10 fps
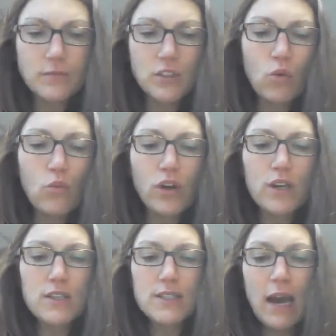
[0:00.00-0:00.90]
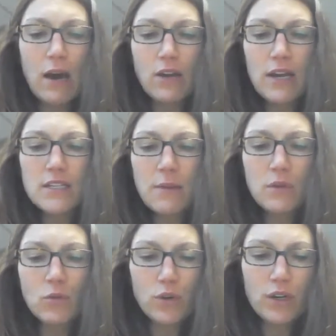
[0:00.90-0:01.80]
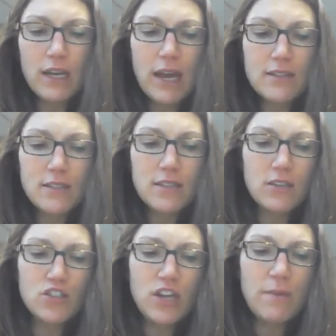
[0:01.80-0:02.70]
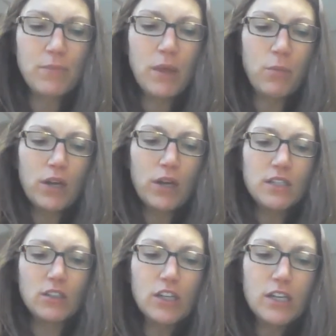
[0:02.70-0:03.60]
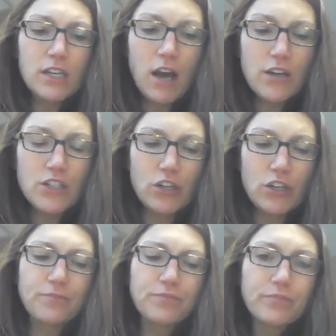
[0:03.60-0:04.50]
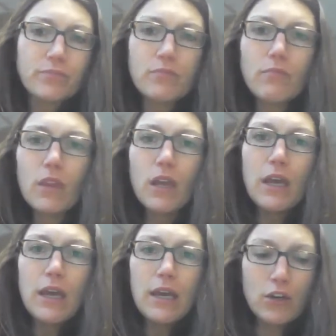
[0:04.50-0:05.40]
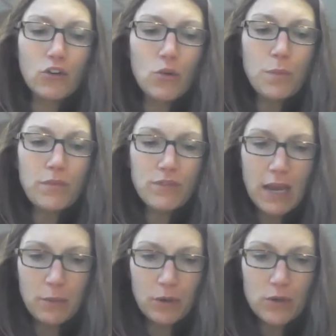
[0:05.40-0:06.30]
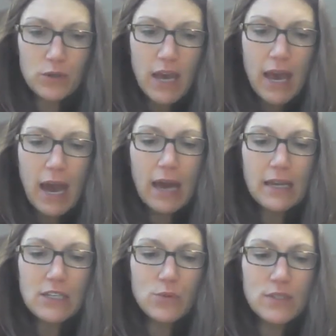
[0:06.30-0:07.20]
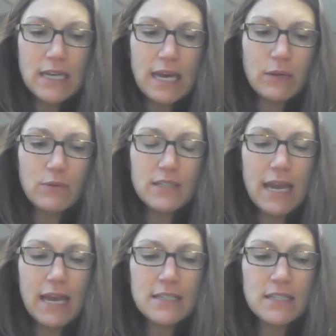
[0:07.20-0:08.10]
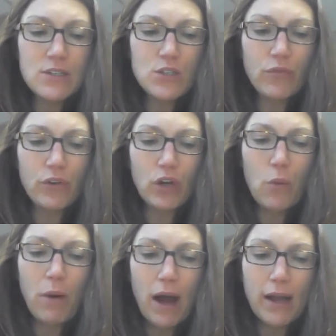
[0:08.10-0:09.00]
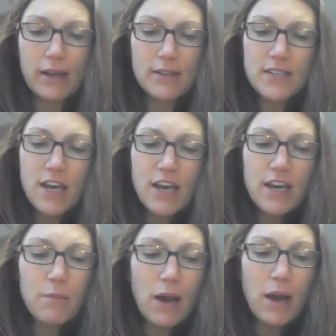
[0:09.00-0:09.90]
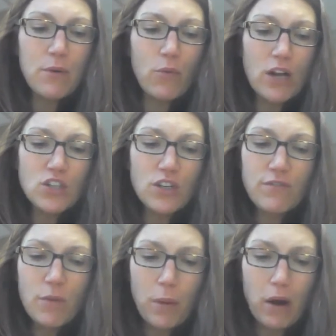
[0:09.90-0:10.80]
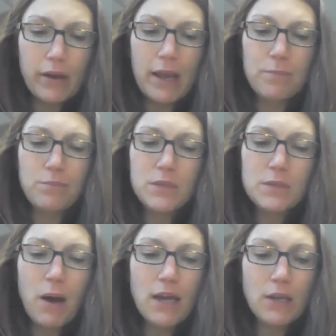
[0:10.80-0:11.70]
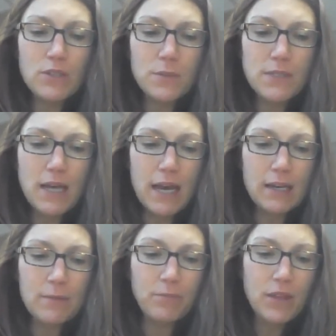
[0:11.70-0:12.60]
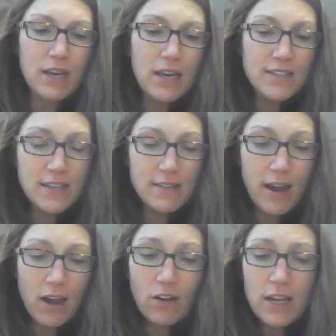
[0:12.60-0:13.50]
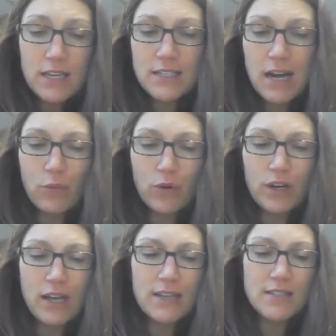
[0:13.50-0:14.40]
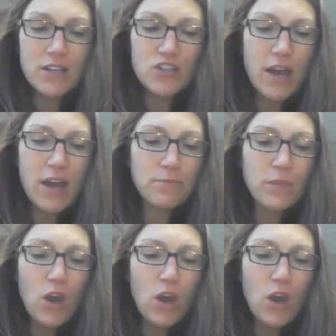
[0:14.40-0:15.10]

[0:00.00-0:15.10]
"Don't worry, Scout. Ain't time to worry yet," said Jem. He pointed. "Look yonder." In a group of neighbors, Atticus was standing with his hands in his overcoat pockets. He might have been watching a football game. Miss Maudie was beside him. "See there? He's not worried yet," said Jem.